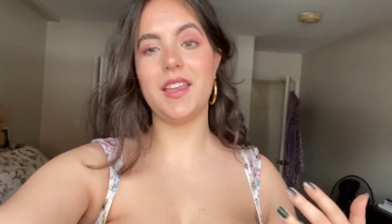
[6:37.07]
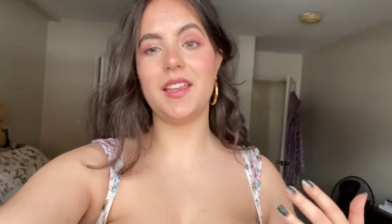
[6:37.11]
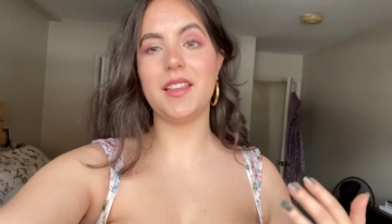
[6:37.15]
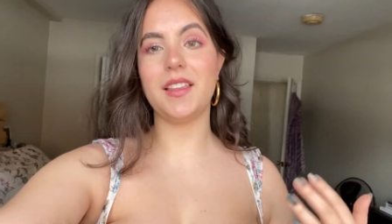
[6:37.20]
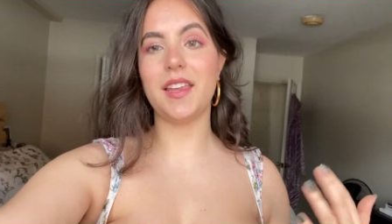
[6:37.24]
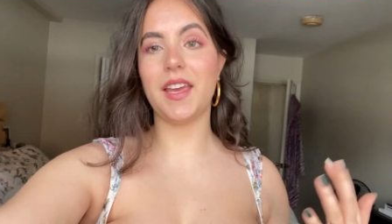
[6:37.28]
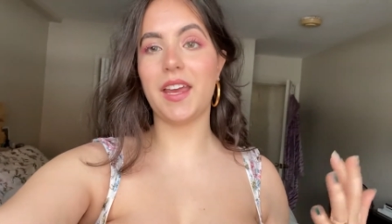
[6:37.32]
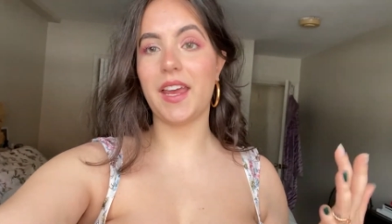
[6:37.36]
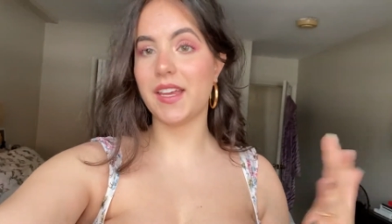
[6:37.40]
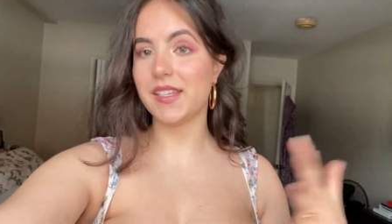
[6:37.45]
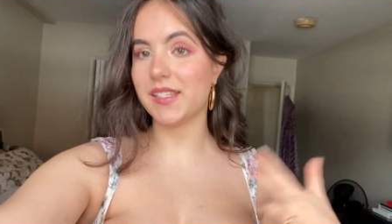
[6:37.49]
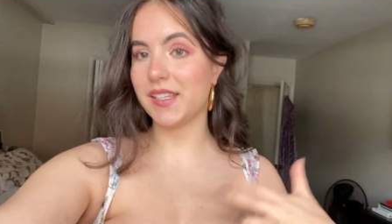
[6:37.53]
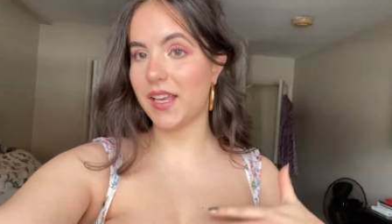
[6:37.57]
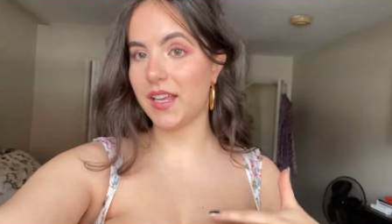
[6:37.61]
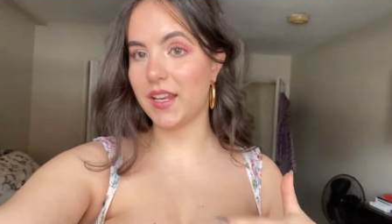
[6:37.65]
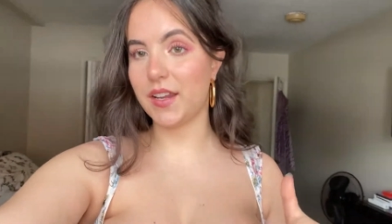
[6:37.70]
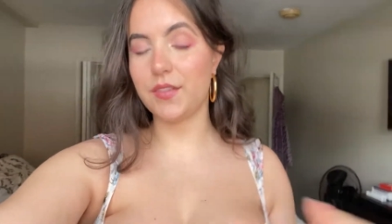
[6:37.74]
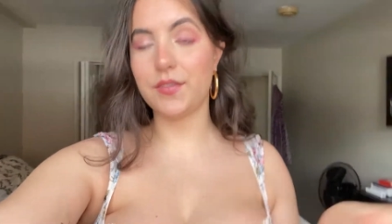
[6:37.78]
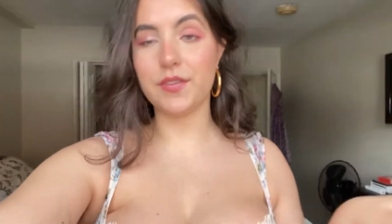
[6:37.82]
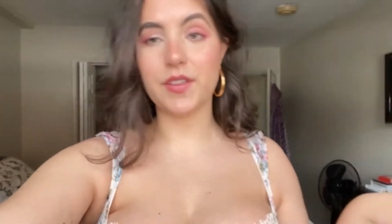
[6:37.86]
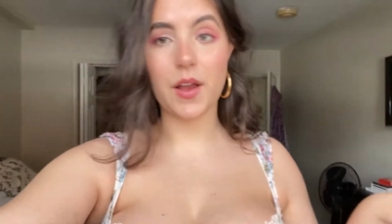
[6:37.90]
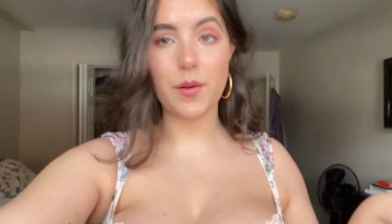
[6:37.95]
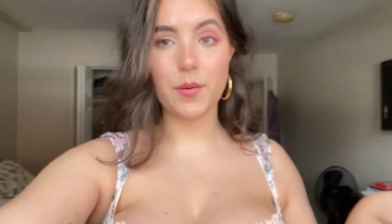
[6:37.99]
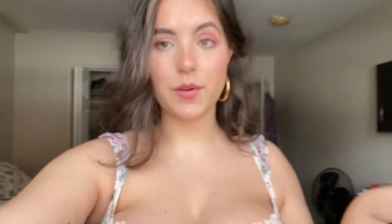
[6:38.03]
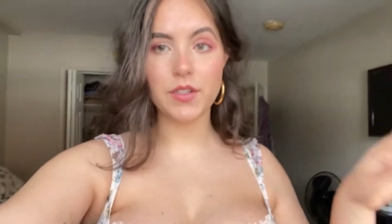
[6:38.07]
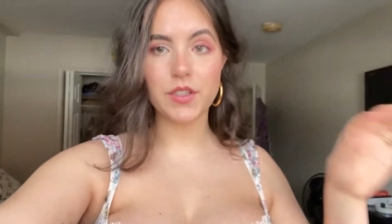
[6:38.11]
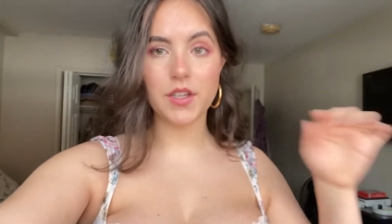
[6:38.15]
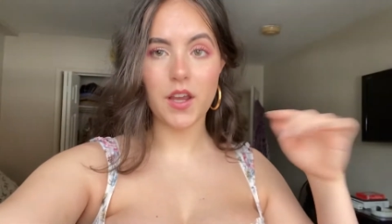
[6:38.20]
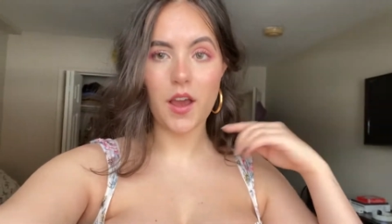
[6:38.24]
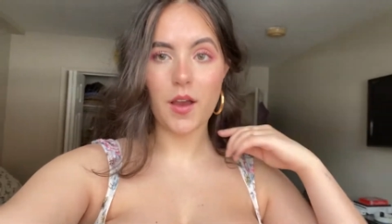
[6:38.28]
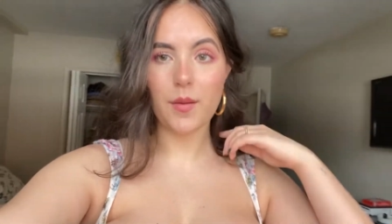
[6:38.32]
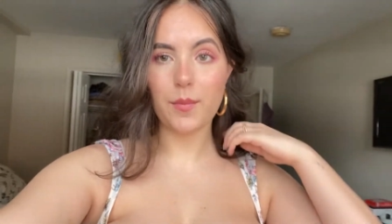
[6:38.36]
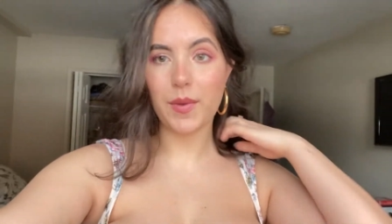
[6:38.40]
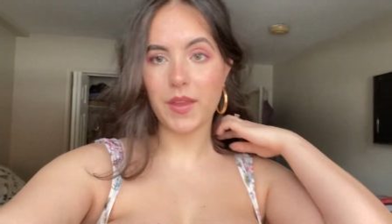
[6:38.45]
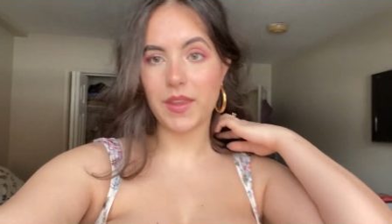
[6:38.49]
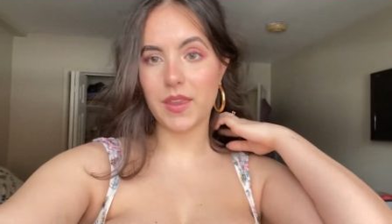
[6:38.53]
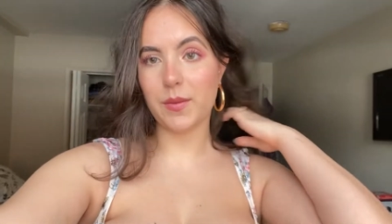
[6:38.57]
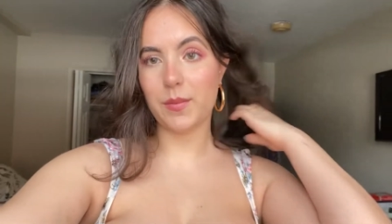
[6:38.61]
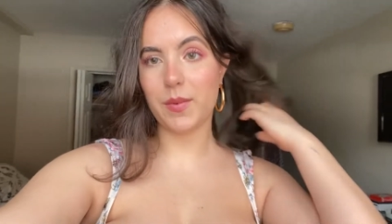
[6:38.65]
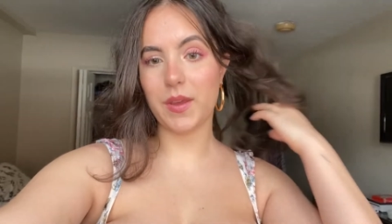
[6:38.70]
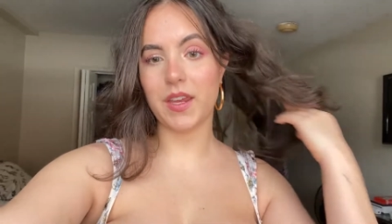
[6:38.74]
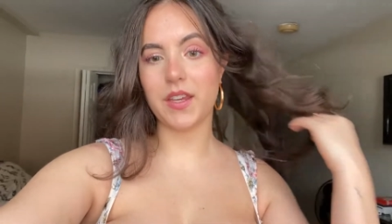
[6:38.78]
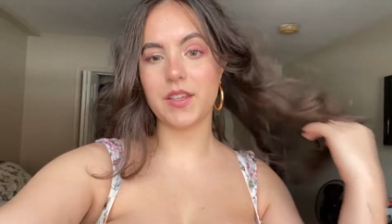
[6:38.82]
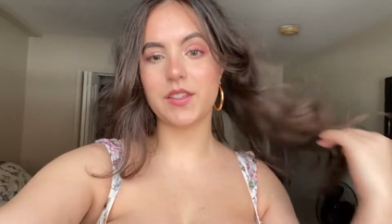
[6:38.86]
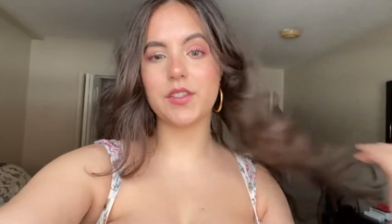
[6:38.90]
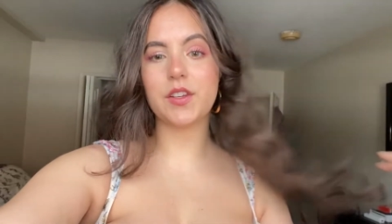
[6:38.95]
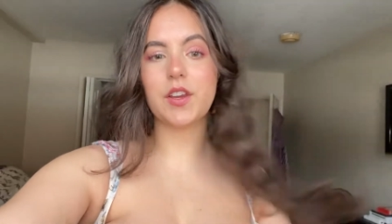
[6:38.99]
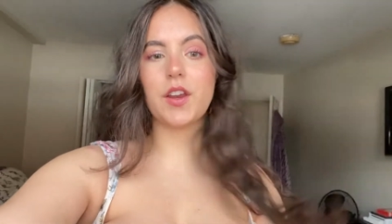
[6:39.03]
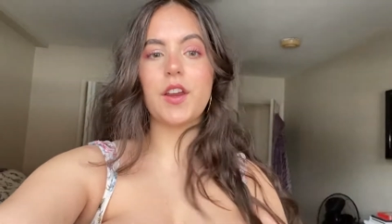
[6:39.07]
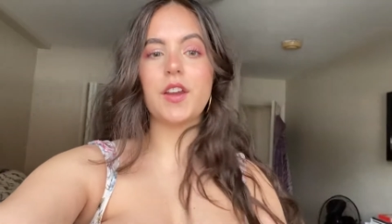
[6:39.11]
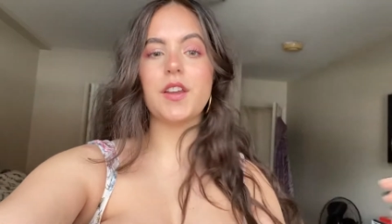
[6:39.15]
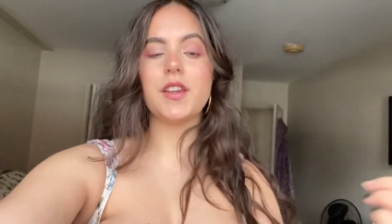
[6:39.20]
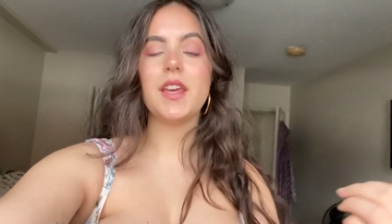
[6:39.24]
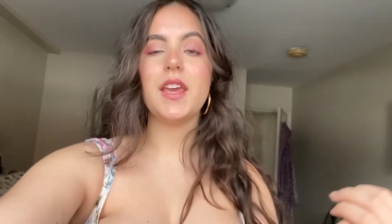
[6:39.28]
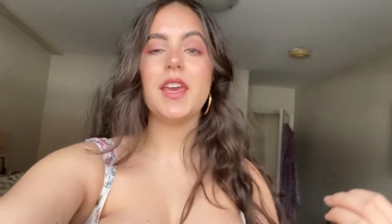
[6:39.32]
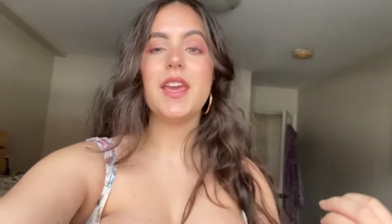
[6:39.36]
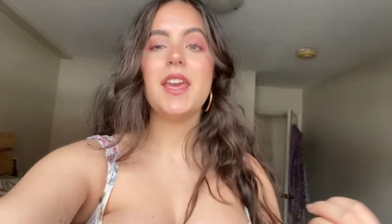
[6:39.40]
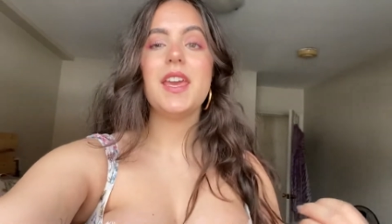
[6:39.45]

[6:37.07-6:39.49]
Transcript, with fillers: like I said, a flowered top and the pink skirt.